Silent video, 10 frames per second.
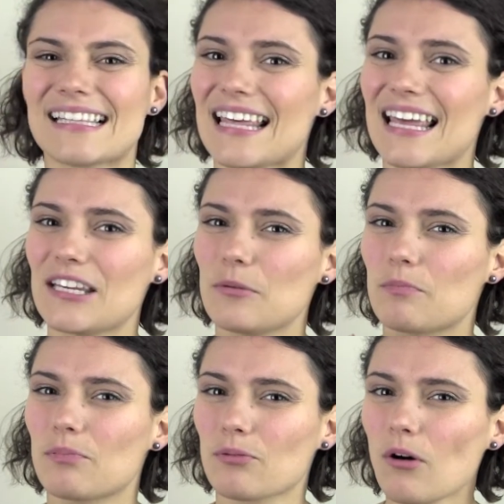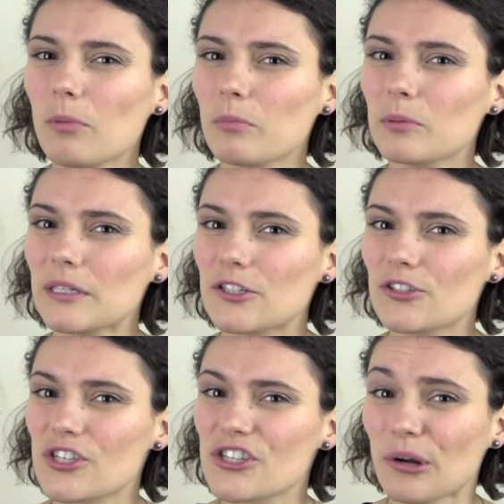then you probably
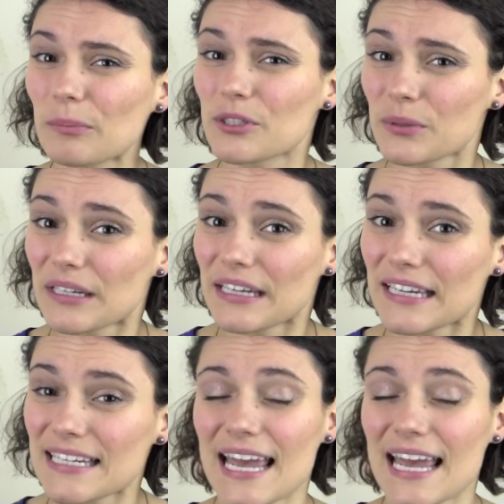should stop doing it